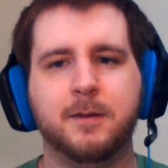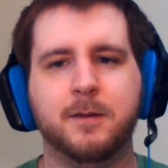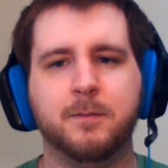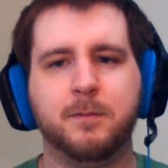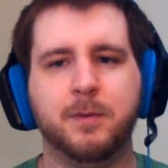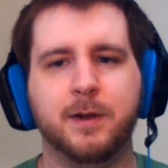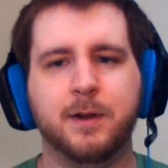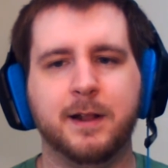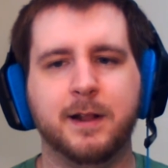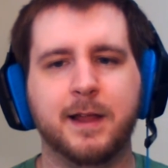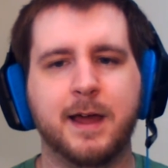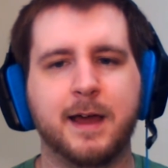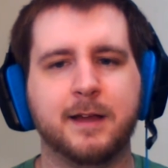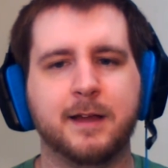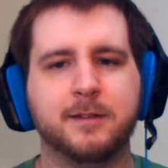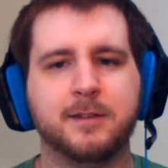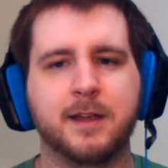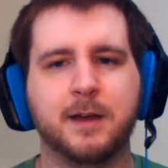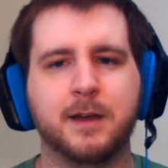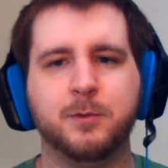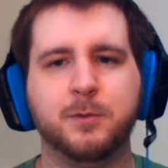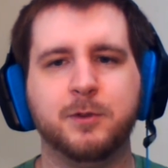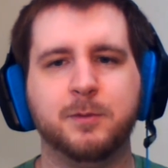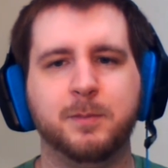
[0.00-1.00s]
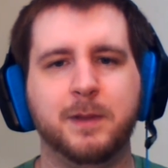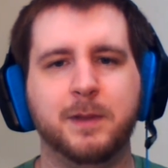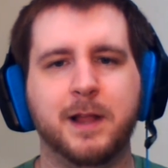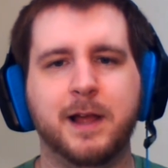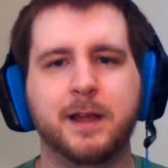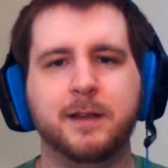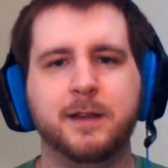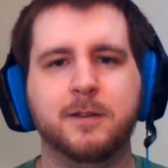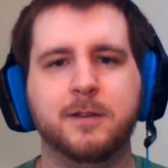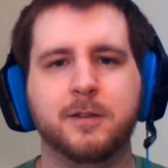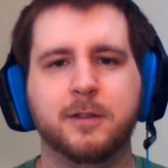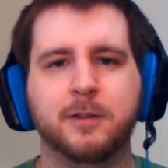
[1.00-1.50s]
But alas, I was
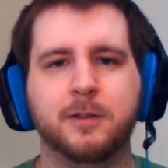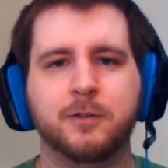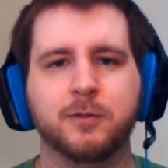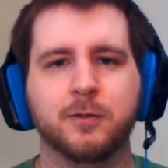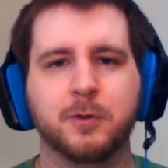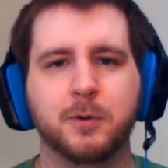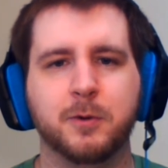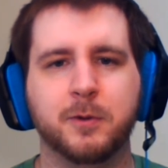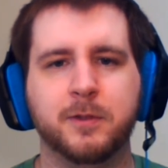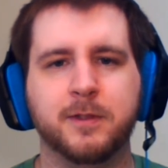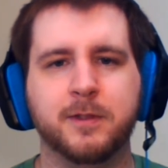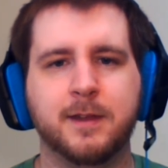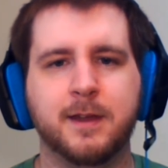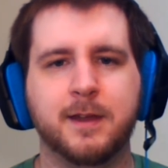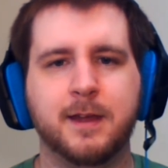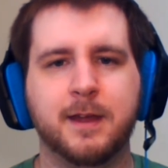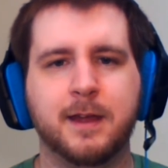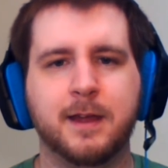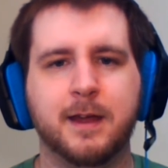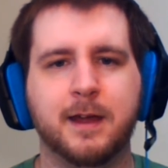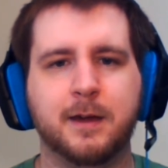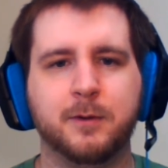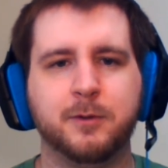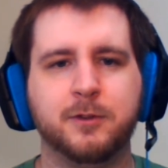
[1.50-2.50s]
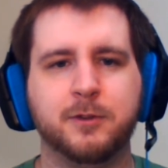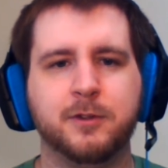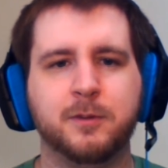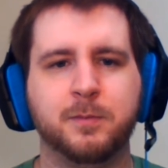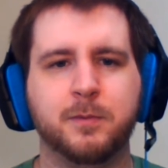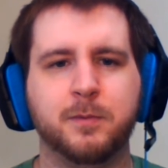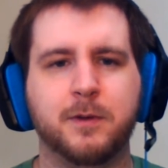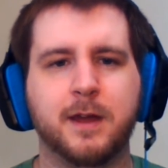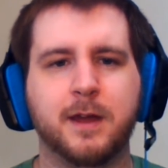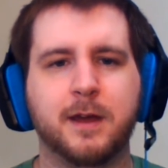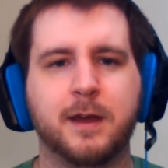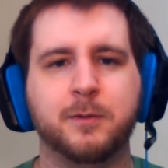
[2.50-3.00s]
blind to the truth.
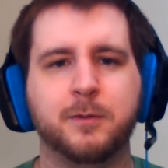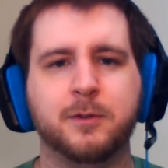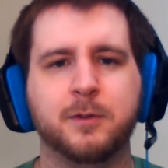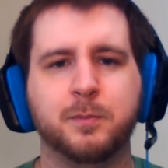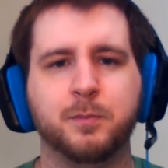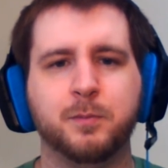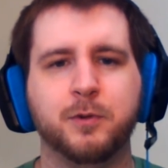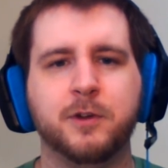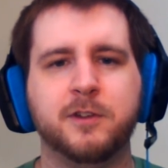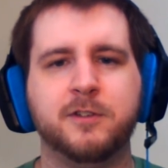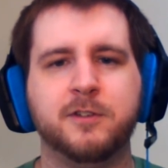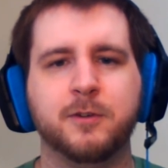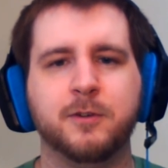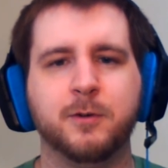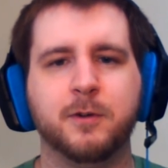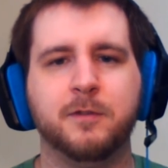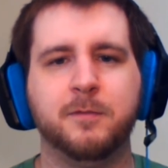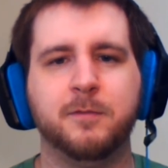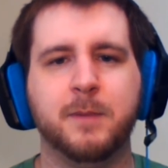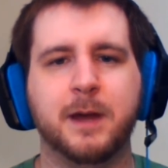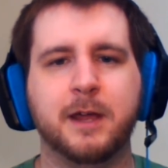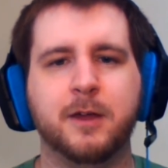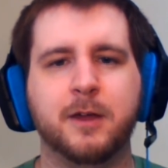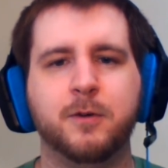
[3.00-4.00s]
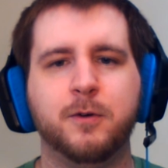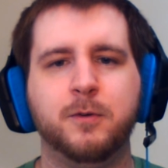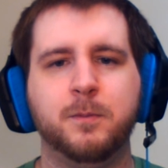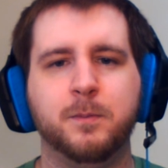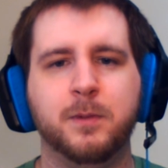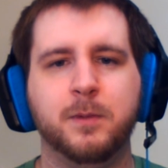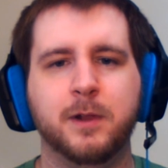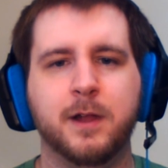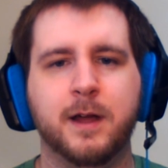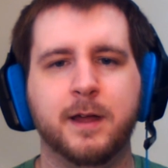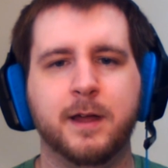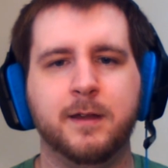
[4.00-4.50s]
I was a prisoner of my own
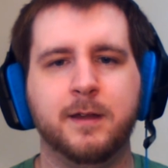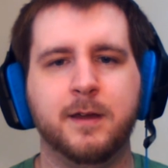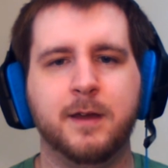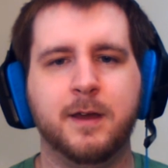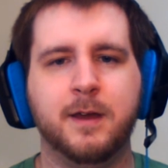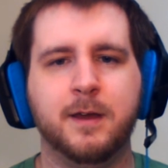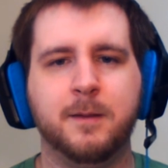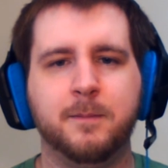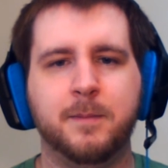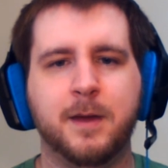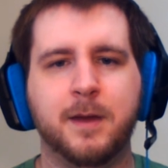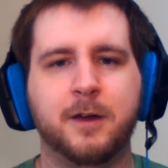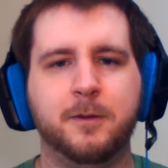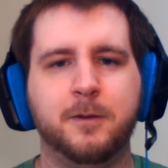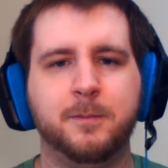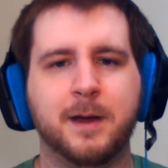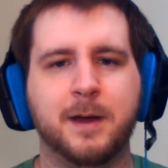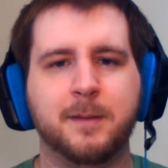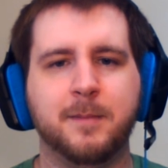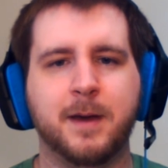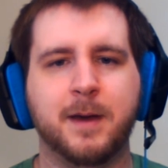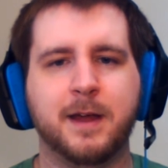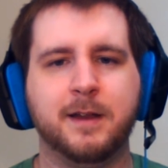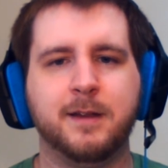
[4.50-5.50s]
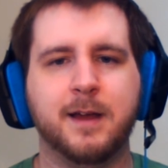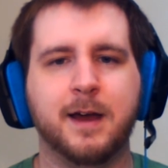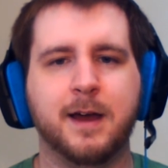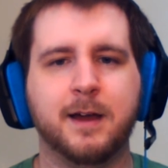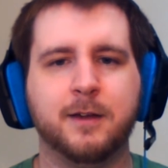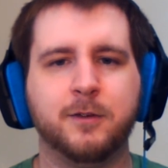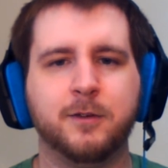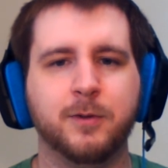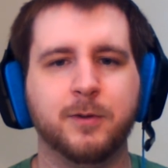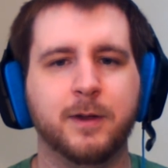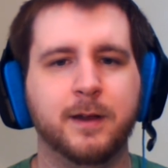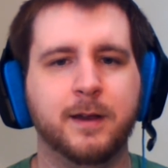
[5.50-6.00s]
blood, bound by my
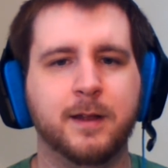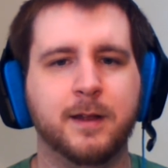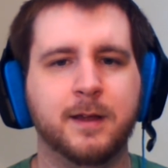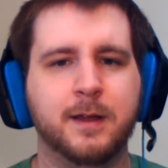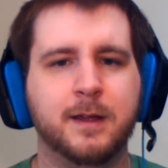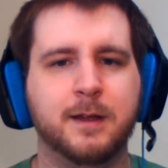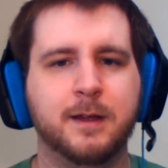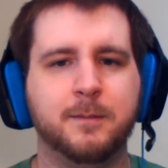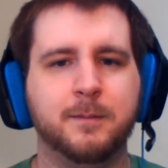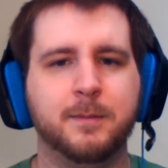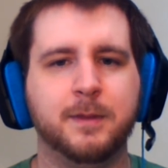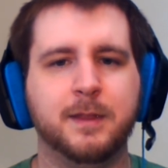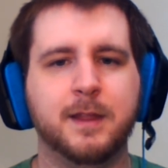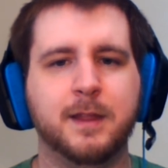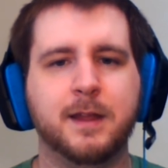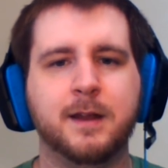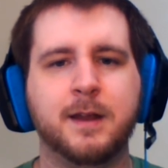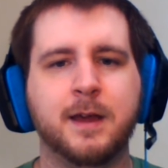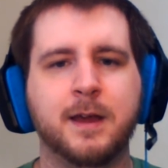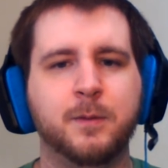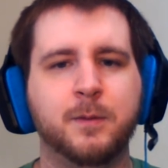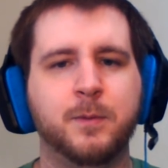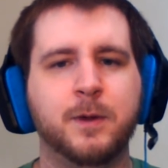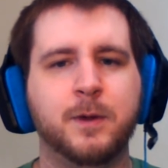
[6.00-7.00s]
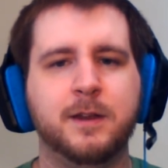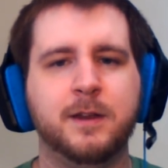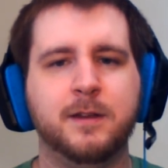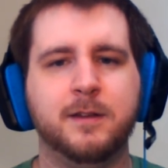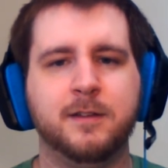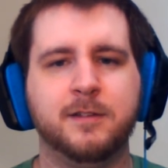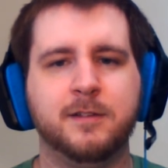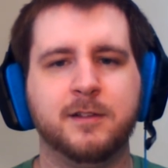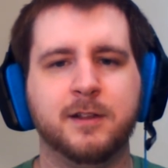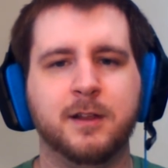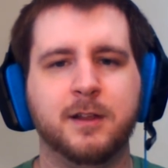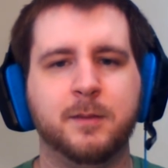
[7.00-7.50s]
doctrine. But then I
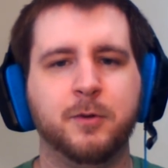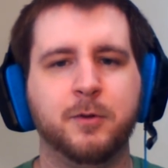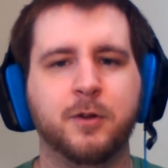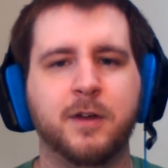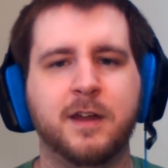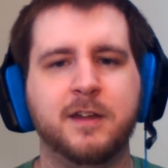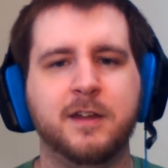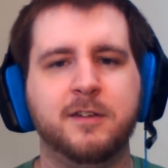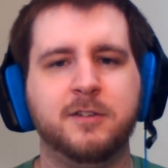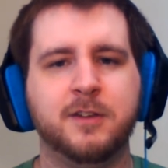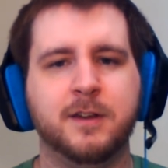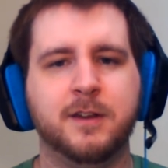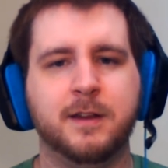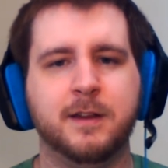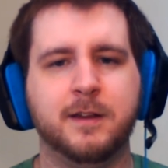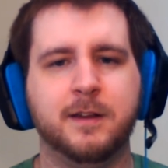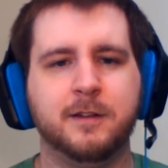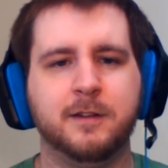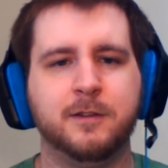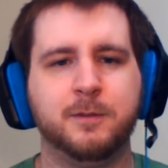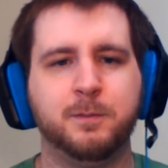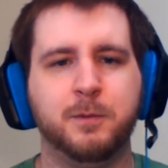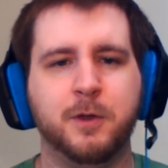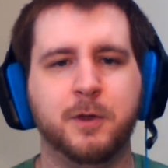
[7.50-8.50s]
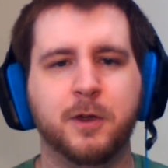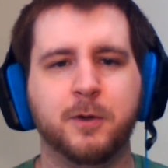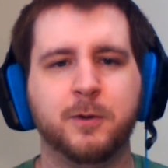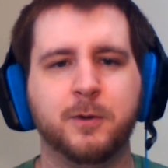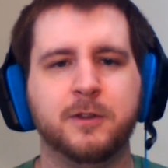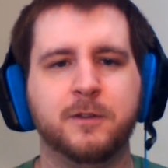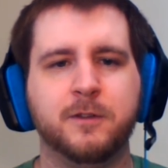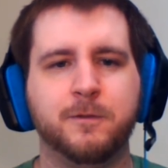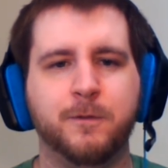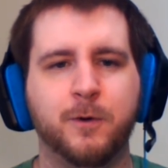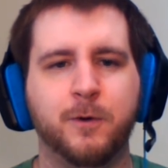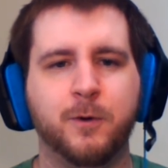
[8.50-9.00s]
witnessed liberation in its
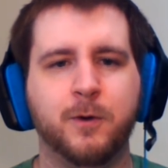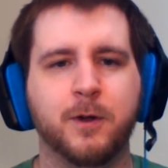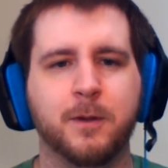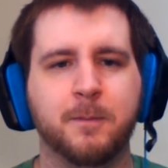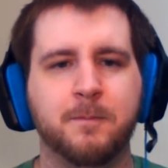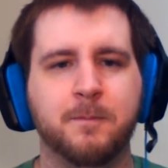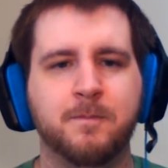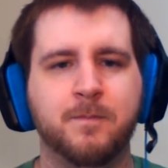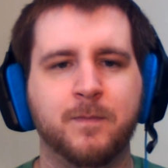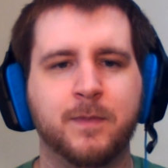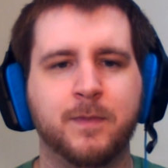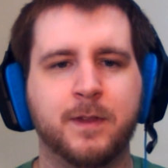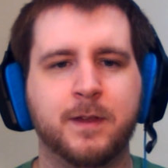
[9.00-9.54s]
purest form.